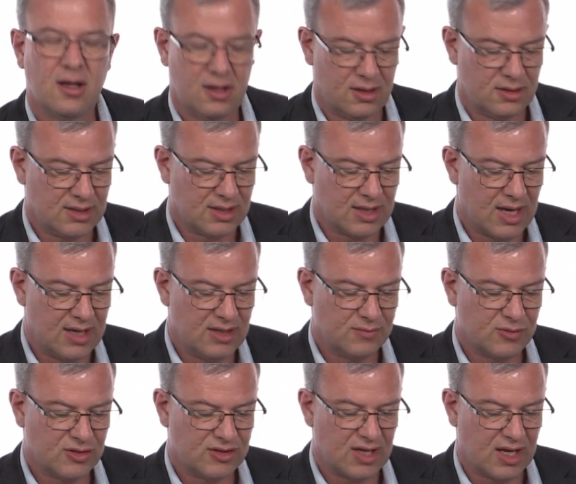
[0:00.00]
decays
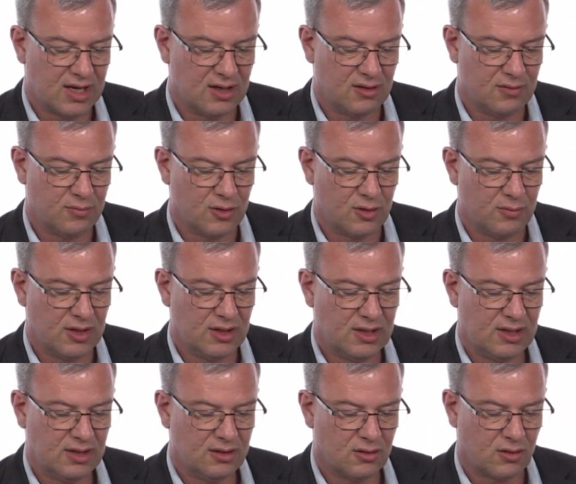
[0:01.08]
per second per
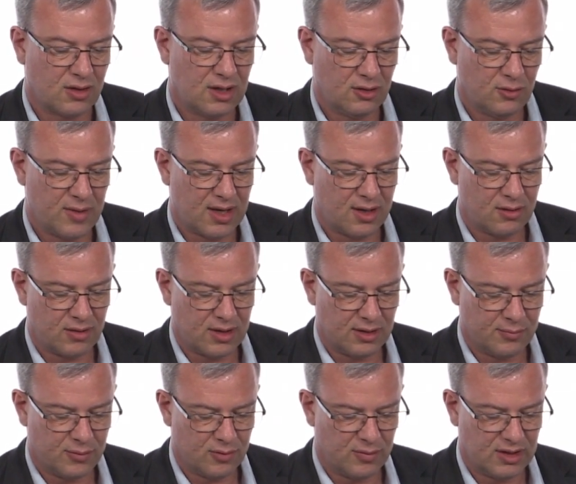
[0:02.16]
milliliter or kilobecquerel
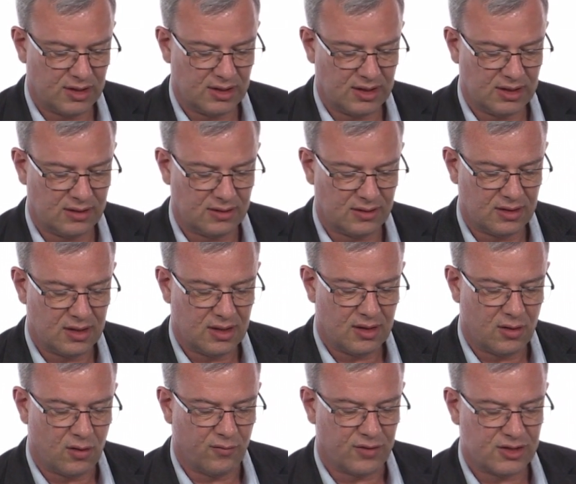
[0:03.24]
per milliliter
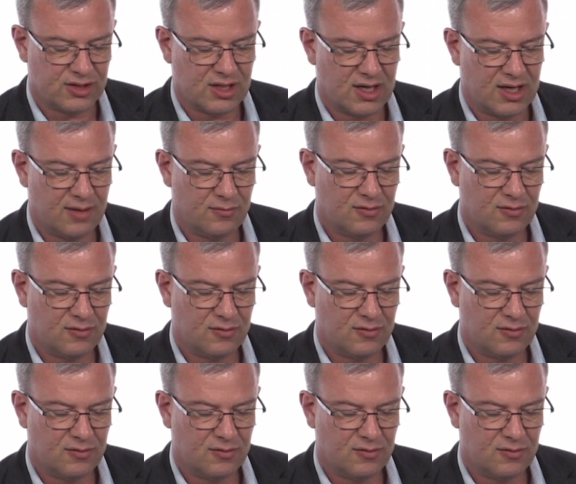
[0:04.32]
over time.